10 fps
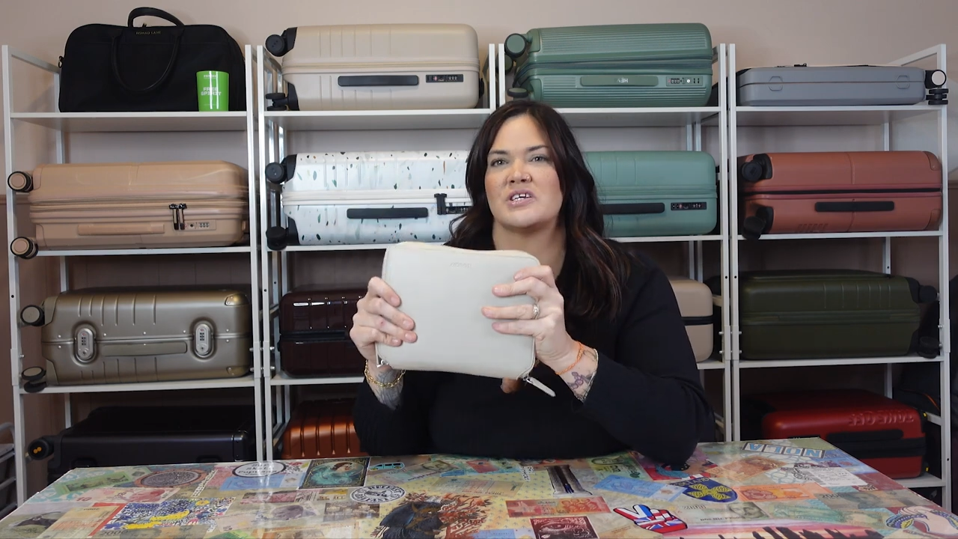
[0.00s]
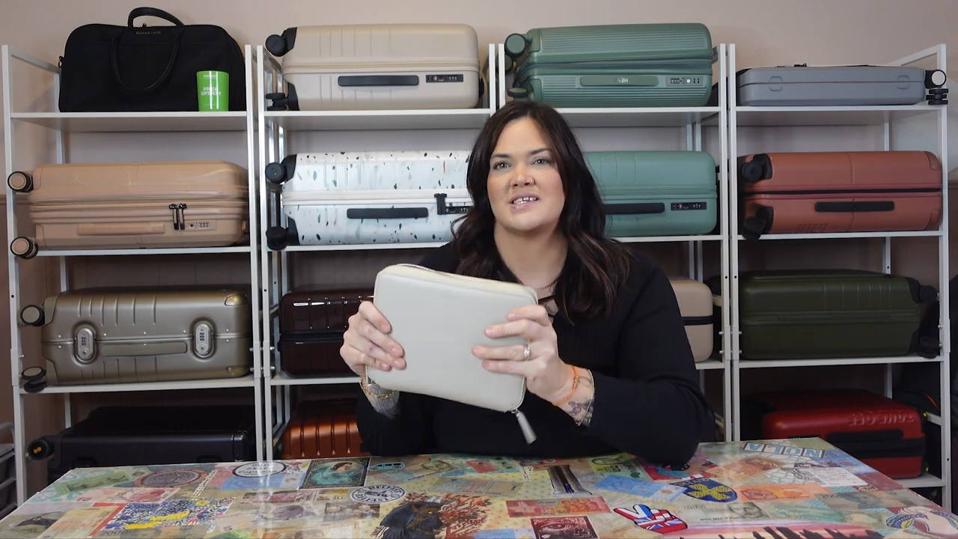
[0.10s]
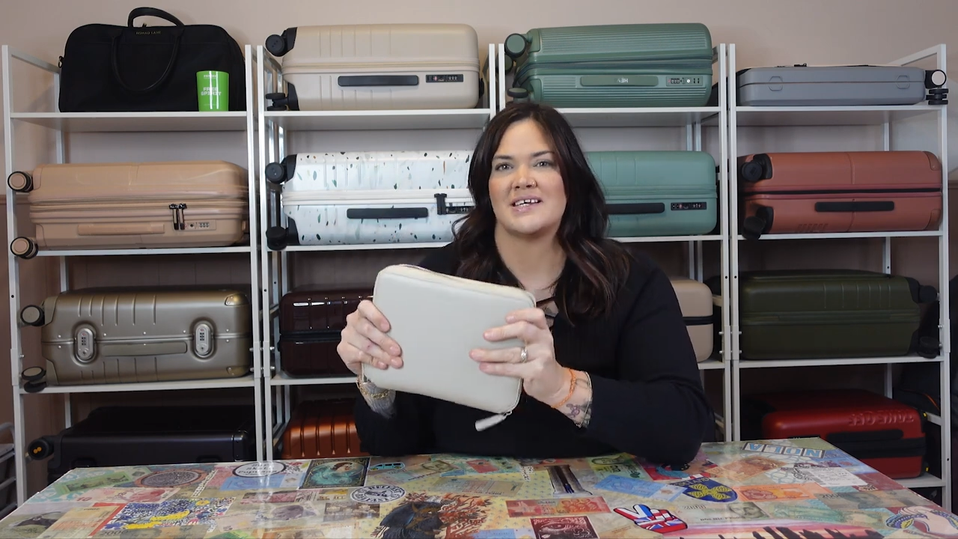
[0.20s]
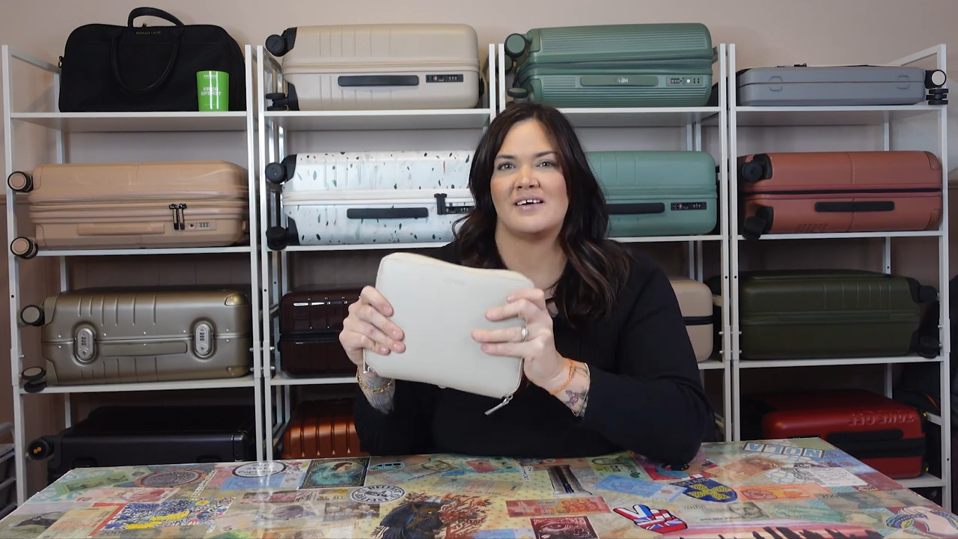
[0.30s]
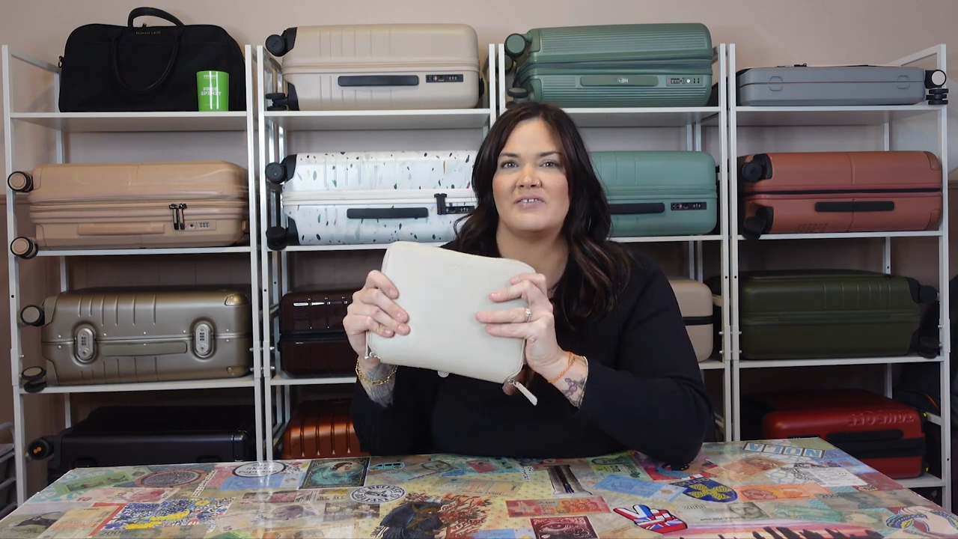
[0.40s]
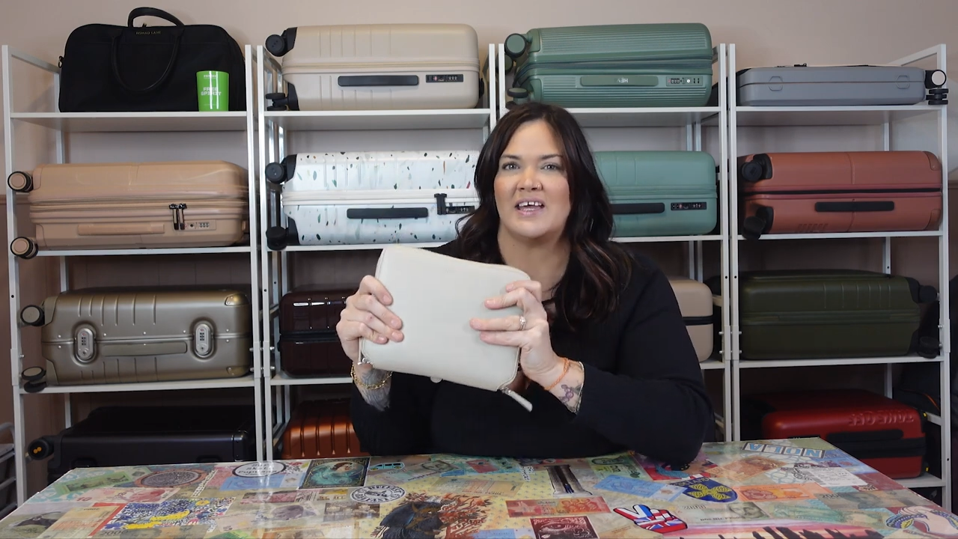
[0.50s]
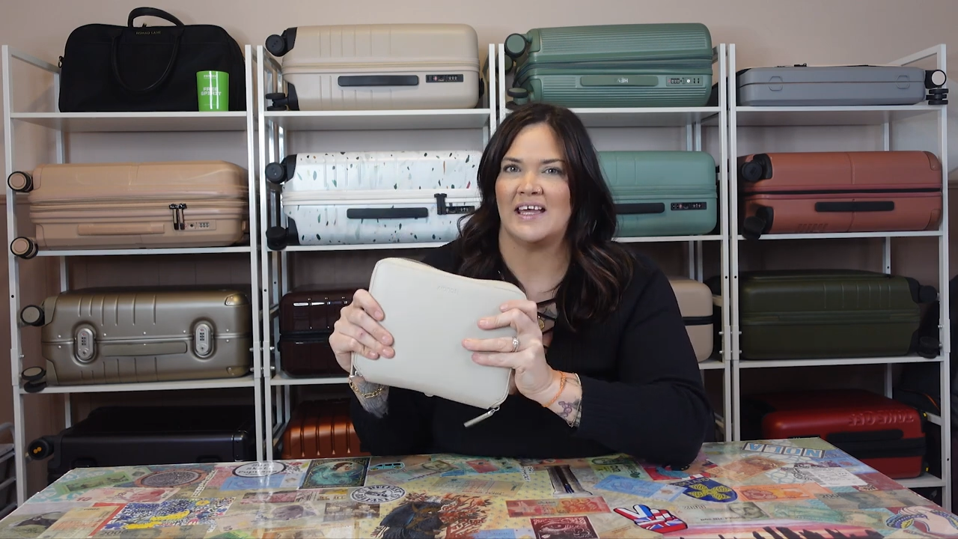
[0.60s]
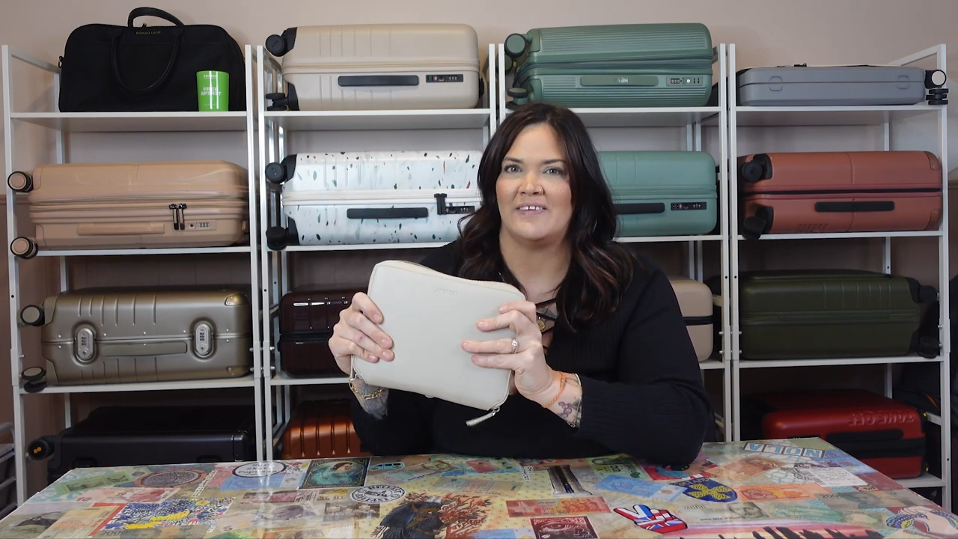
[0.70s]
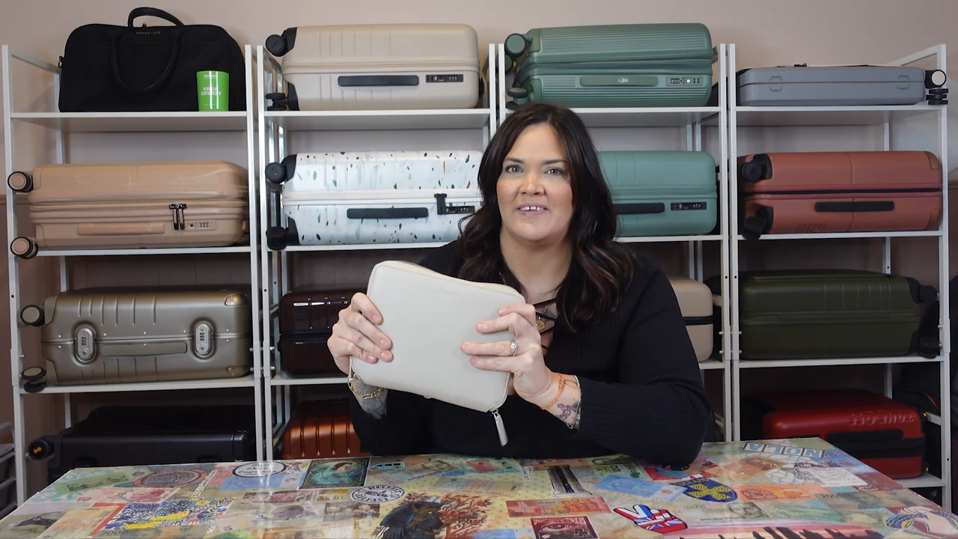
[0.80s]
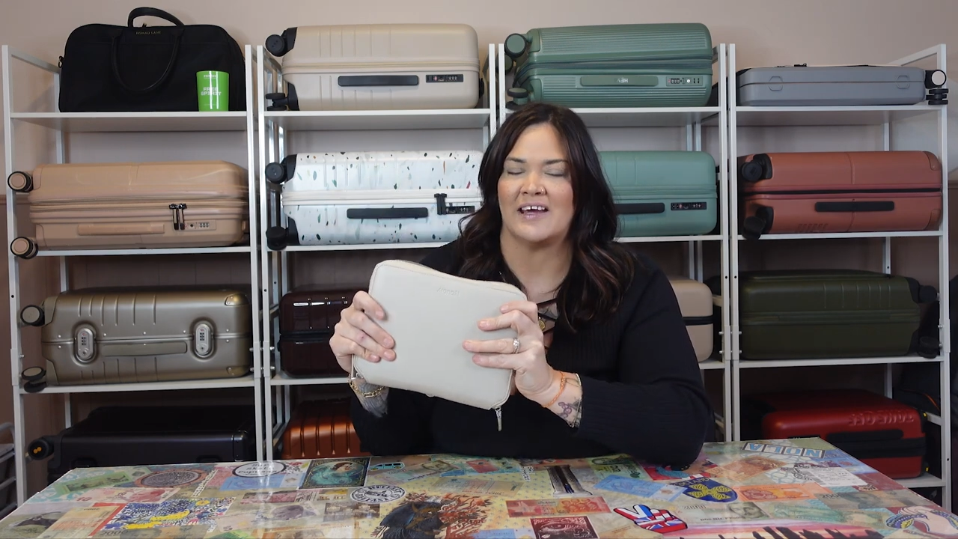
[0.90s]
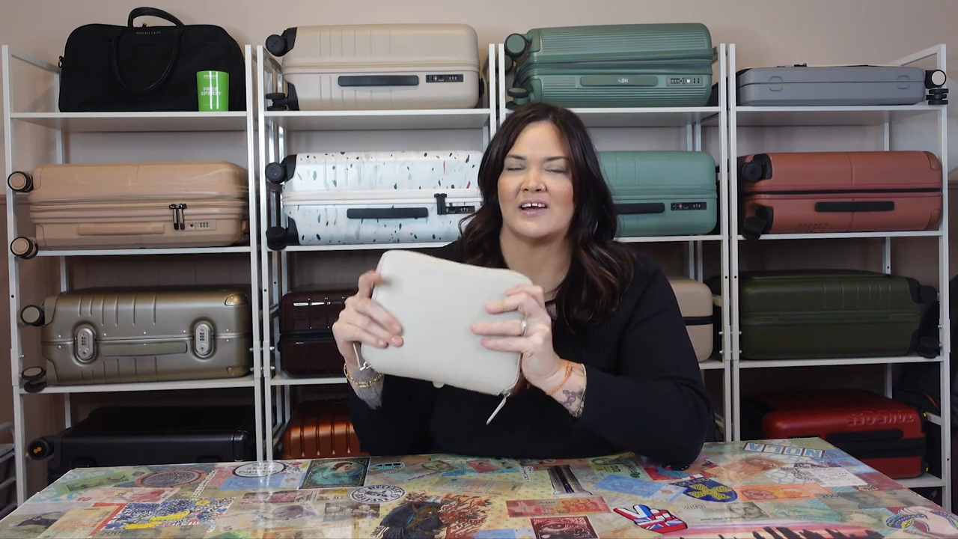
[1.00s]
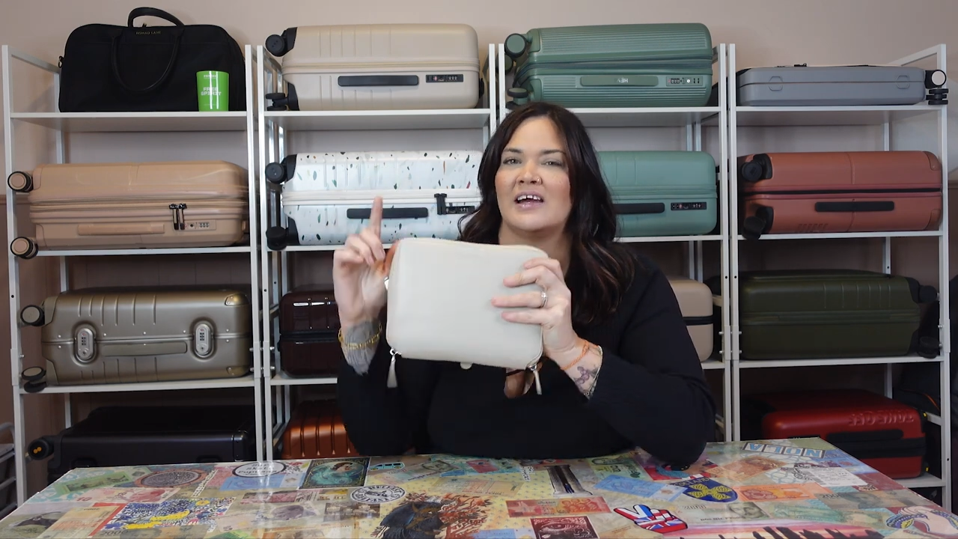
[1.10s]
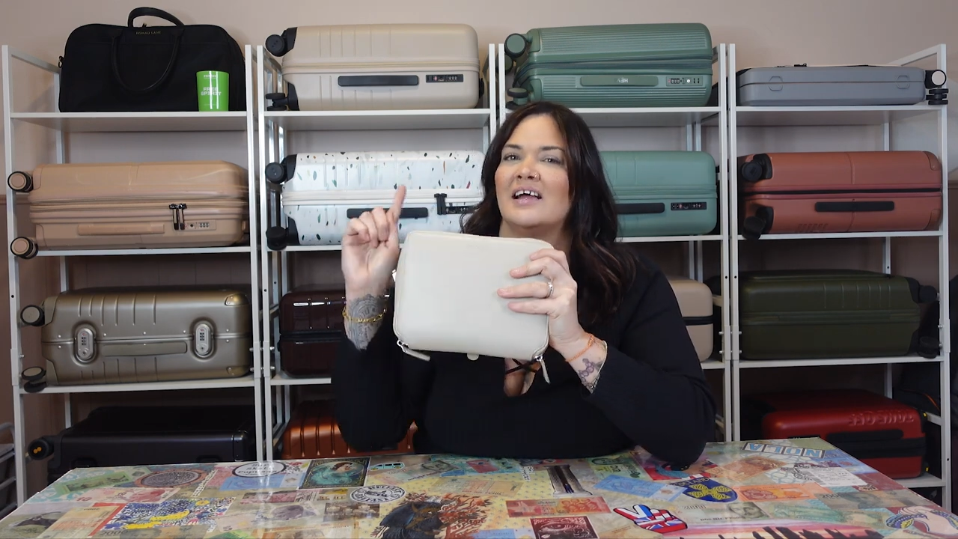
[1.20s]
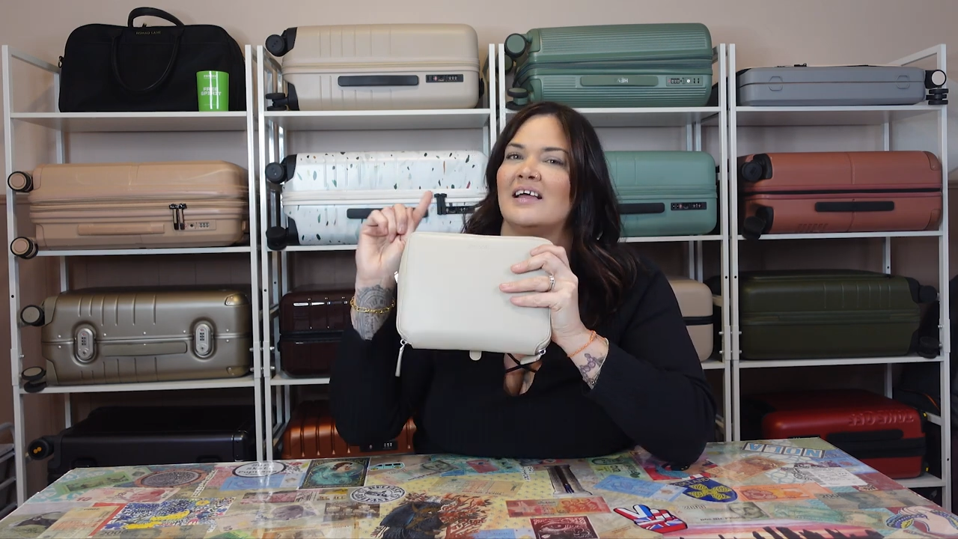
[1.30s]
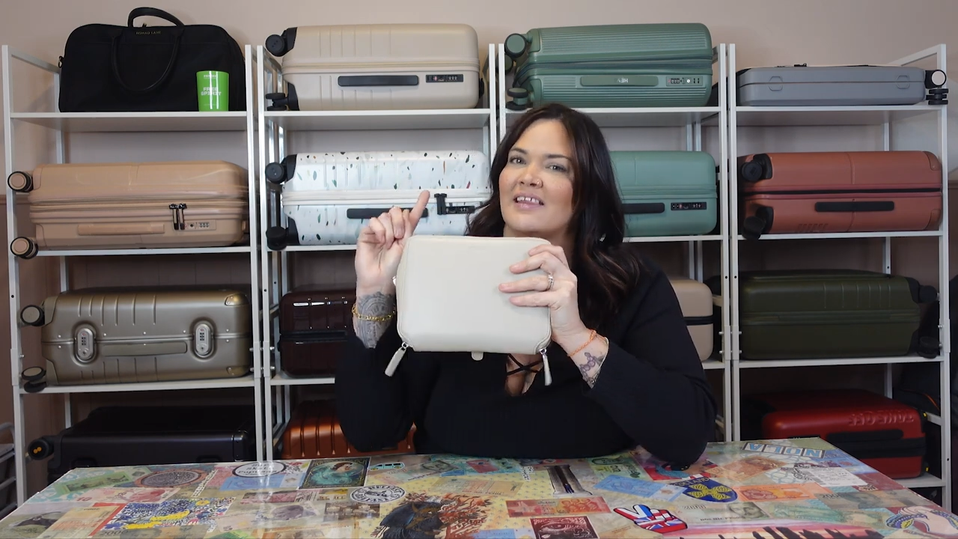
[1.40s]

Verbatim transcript: stuff in there